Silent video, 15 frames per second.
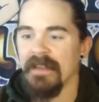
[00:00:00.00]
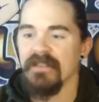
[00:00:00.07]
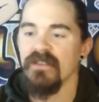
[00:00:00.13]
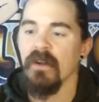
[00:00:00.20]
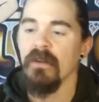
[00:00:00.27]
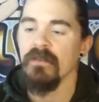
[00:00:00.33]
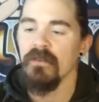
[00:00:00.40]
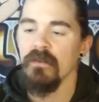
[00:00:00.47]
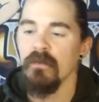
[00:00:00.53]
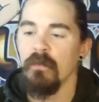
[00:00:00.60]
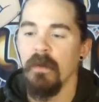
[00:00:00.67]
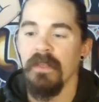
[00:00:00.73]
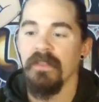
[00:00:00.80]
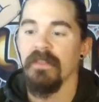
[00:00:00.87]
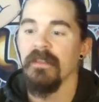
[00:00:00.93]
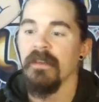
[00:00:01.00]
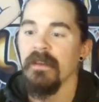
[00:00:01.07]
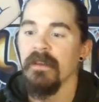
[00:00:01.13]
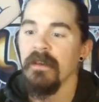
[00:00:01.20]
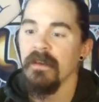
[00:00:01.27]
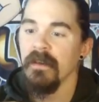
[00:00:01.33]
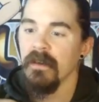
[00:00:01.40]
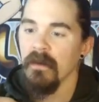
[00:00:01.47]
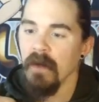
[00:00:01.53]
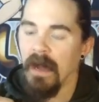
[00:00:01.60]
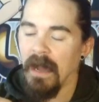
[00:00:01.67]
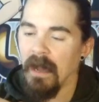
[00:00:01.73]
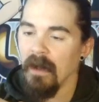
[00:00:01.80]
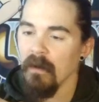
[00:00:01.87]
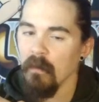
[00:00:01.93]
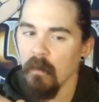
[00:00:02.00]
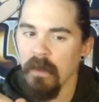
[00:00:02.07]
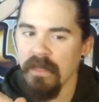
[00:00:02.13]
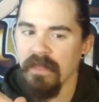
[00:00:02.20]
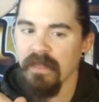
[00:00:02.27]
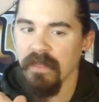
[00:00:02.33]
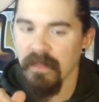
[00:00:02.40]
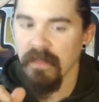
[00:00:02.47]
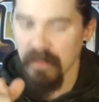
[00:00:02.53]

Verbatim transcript: saw you with with